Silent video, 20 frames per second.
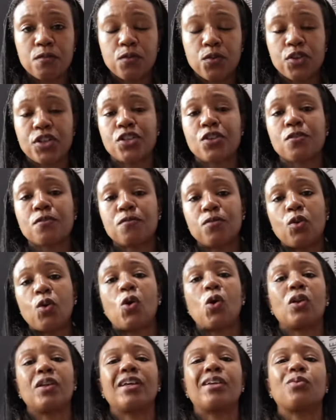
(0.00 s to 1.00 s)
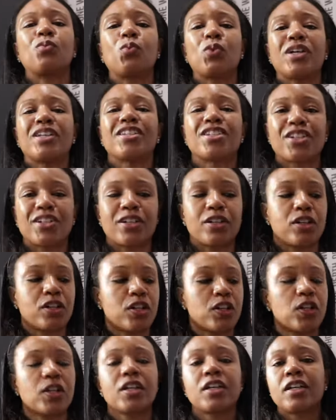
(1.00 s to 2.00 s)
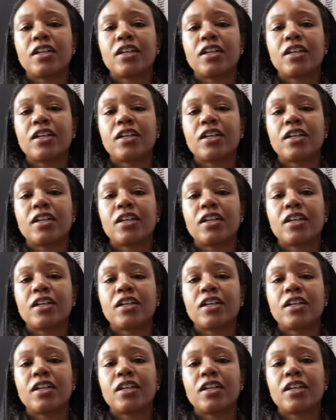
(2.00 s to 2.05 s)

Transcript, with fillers: for your fall and winter